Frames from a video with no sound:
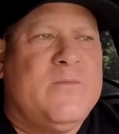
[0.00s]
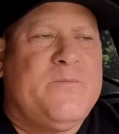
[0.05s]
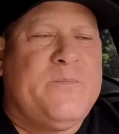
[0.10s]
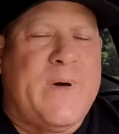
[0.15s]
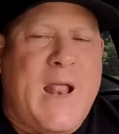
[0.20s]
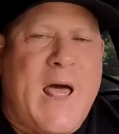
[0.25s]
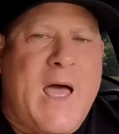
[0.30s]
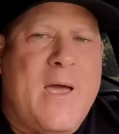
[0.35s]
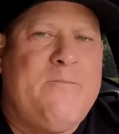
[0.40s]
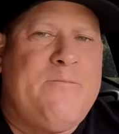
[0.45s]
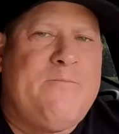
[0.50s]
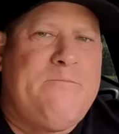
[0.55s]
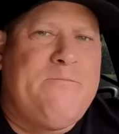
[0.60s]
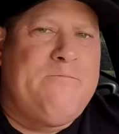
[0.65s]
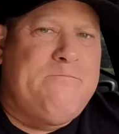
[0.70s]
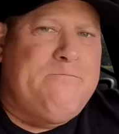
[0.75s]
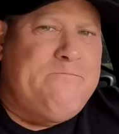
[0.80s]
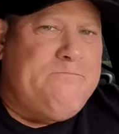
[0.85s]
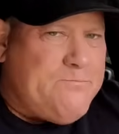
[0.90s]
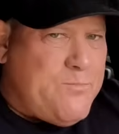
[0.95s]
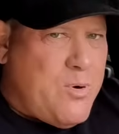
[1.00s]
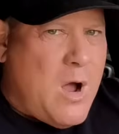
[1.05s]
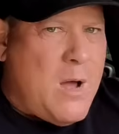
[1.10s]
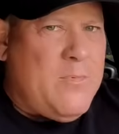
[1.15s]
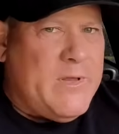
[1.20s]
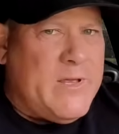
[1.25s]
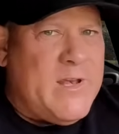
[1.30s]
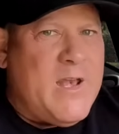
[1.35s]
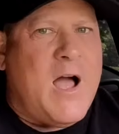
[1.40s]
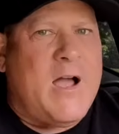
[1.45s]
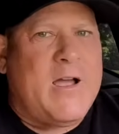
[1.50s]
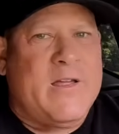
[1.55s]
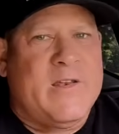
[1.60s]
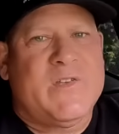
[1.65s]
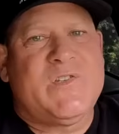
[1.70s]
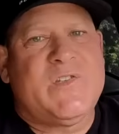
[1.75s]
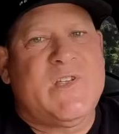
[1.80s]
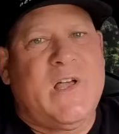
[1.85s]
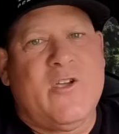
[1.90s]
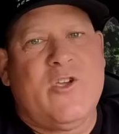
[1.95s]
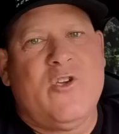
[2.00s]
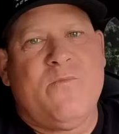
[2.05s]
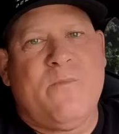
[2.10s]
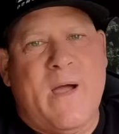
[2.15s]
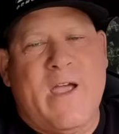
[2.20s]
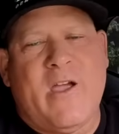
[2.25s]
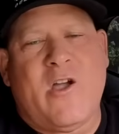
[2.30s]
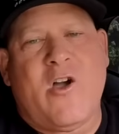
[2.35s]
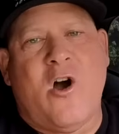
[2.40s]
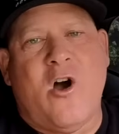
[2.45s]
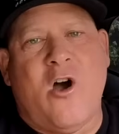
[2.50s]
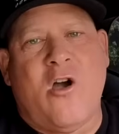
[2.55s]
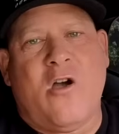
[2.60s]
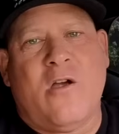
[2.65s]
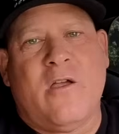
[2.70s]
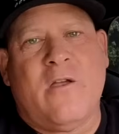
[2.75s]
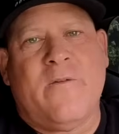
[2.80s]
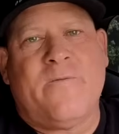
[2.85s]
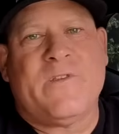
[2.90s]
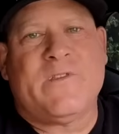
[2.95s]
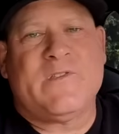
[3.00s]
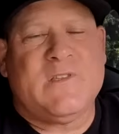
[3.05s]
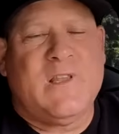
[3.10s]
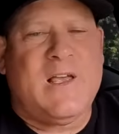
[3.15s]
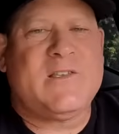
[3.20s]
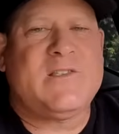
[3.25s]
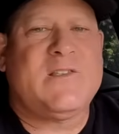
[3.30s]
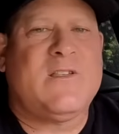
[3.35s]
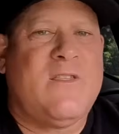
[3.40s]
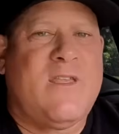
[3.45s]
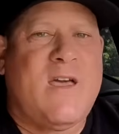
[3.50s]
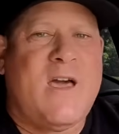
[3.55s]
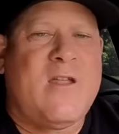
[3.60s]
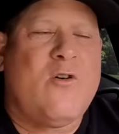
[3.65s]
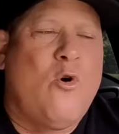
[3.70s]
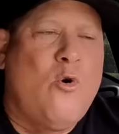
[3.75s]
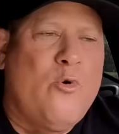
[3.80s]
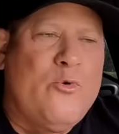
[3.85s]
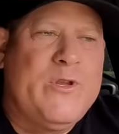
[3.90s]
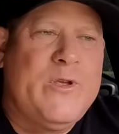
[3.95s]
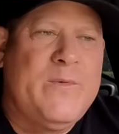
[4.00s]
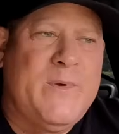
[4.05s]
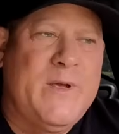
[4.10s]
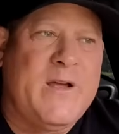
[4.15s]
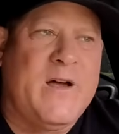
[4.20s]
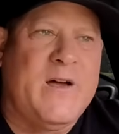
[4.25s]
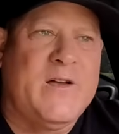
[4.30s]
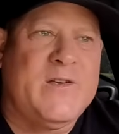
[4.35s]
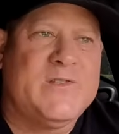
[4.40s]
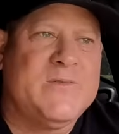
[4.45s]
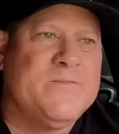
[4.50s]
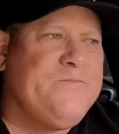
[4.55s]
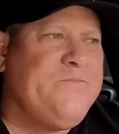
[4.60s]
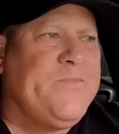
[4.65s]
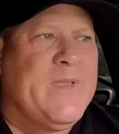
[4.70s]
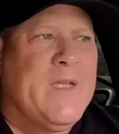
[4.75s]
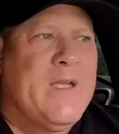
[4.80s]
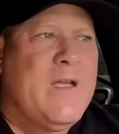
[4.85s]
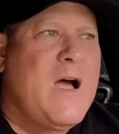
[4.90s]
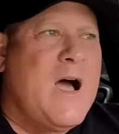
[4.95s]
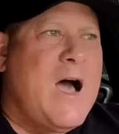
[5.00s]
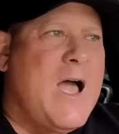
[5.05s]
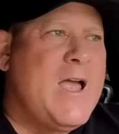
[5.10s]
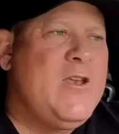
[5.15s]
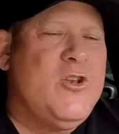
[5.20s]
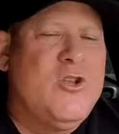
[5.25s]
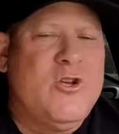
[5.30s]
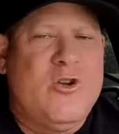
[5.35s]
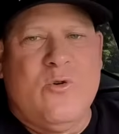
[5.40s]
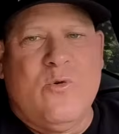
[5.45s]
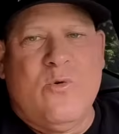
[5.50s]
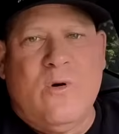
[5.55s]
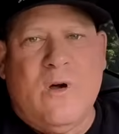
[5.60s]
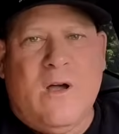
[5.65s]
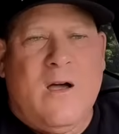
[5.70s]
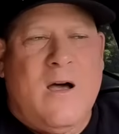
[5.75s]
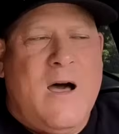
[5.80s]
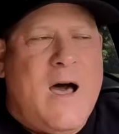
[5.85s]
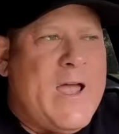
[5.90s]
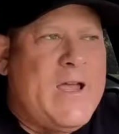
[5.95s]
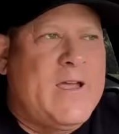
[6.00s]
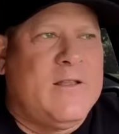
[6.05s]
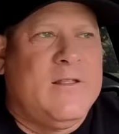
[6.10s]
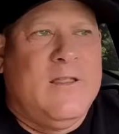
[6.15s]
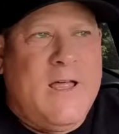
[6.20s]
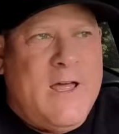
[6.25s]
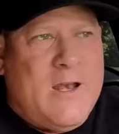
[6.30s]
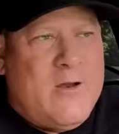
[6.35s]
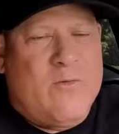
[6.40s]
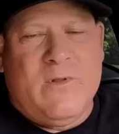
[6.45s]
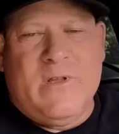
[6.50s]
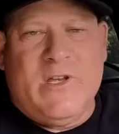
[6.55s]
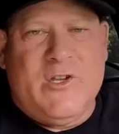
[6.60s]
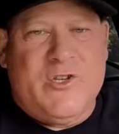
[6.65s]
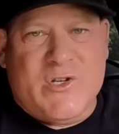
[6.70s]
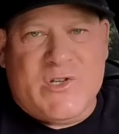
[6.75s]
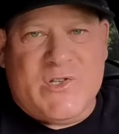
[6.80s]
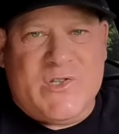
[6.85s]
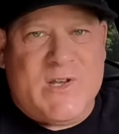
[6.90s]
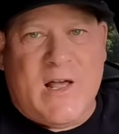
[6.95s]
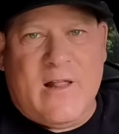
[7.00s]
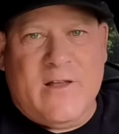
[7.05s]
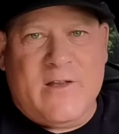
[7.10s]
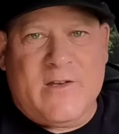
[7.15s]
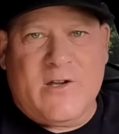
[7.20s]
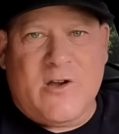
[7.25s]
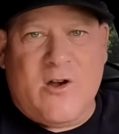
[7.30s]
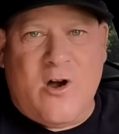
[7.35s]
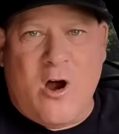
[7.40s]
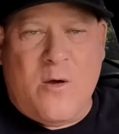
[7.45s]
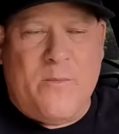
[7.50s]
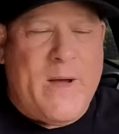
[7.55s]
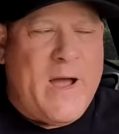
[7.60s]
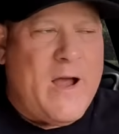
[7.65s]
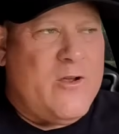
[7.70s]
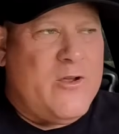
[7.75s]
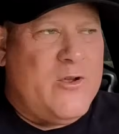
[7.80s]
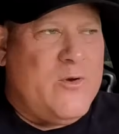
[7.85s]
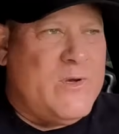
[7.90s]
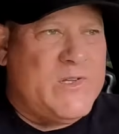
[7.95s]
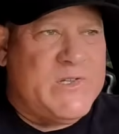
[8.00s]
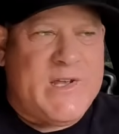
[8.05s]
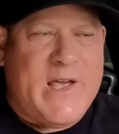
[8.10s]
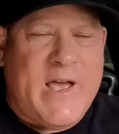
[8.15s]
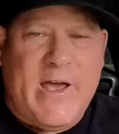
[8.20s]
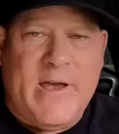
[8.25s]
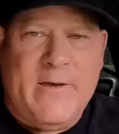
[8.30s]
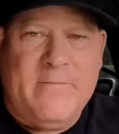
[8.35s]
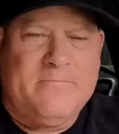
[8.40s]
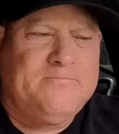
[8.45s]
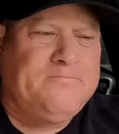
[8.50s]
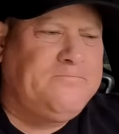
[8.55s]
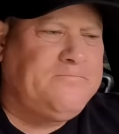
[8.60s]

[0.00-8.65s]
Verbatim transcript: But I'm probably not going to sell you my car if it's less than that, only because I knew I could literally just sell it to Car Buyer USA